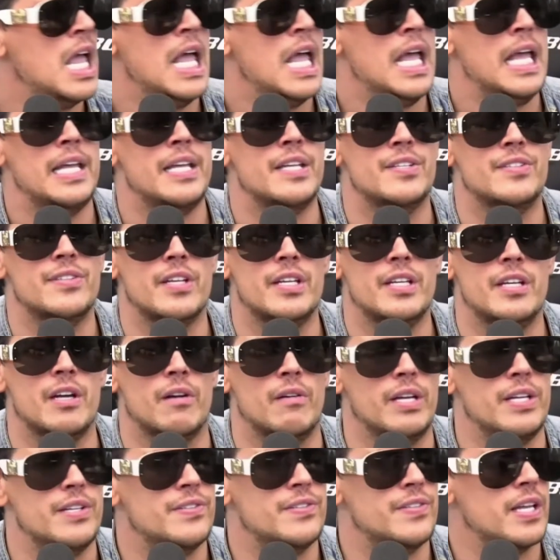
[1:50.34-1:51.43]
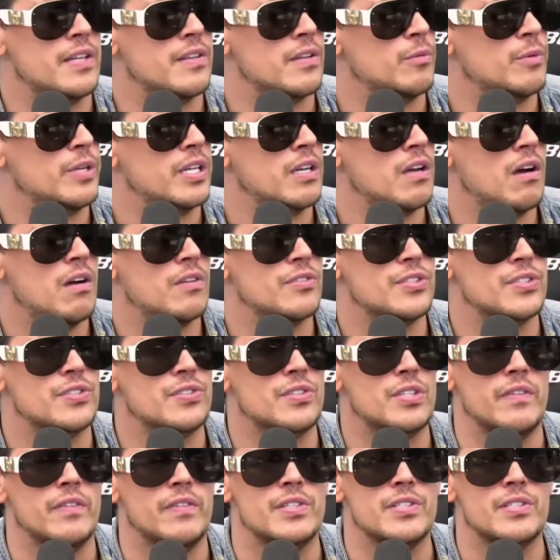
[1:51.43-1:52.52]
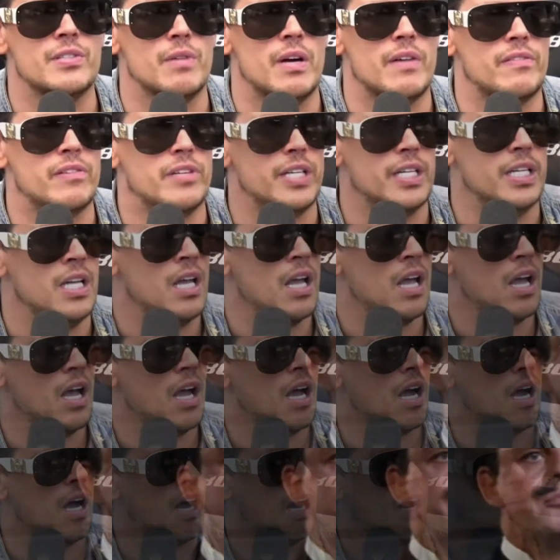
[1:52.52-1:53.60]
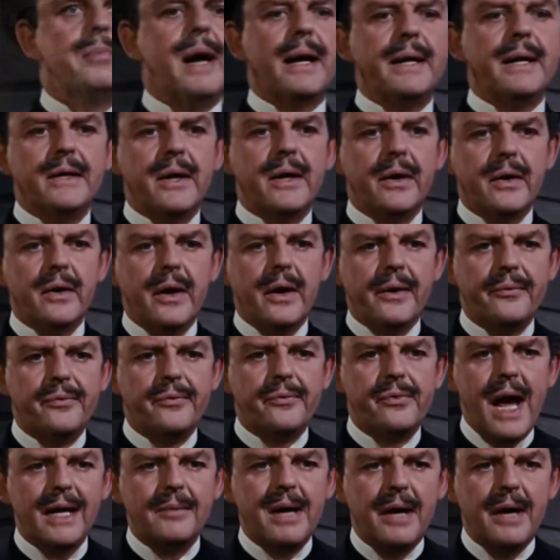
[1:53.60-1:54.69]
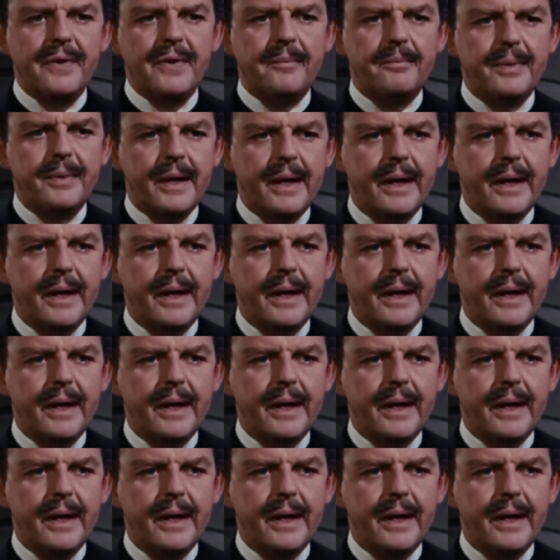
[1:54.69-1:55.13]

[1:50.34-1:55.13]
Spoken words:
He's saying that we can't just give in to every reckless and wild